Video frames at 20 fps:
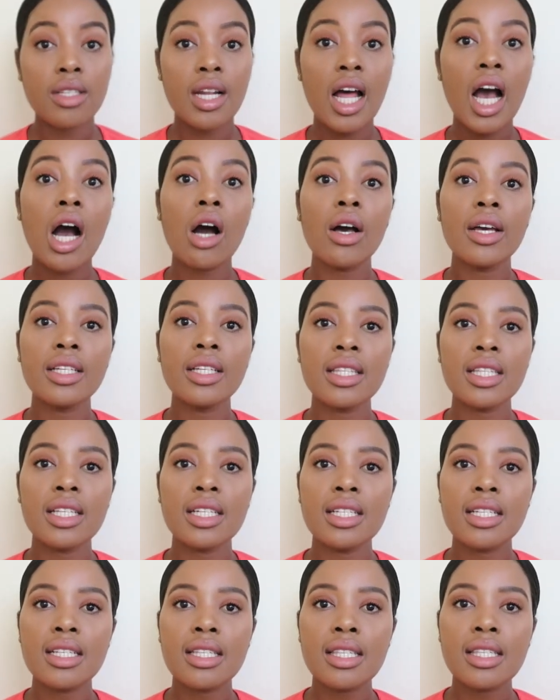Now in
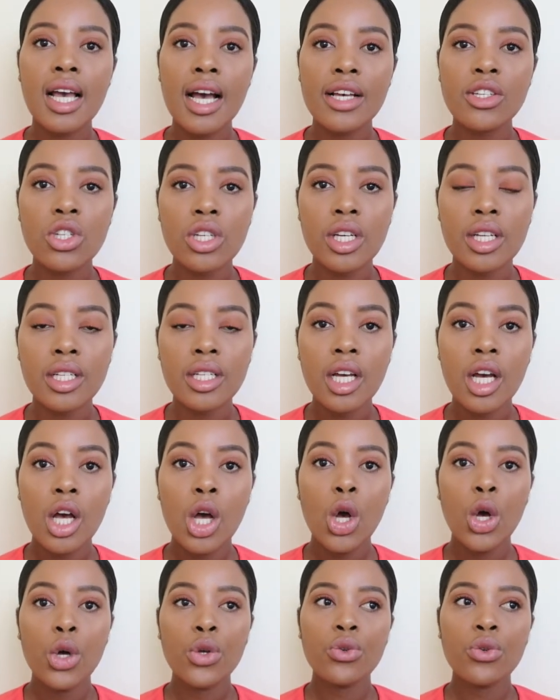the discussion,
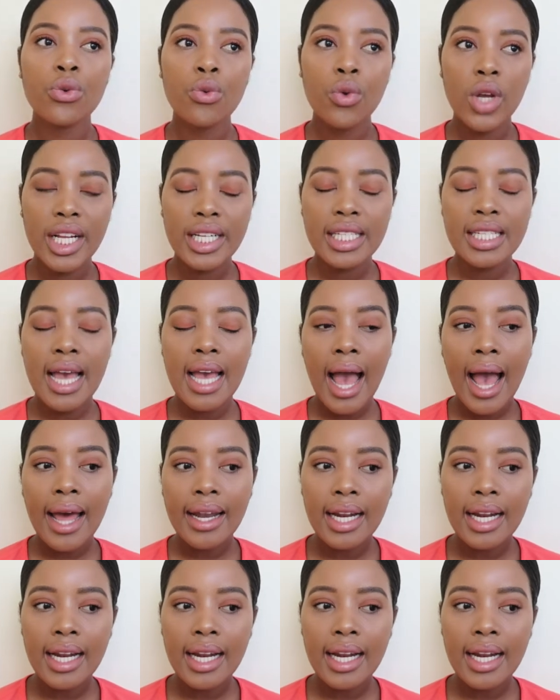you really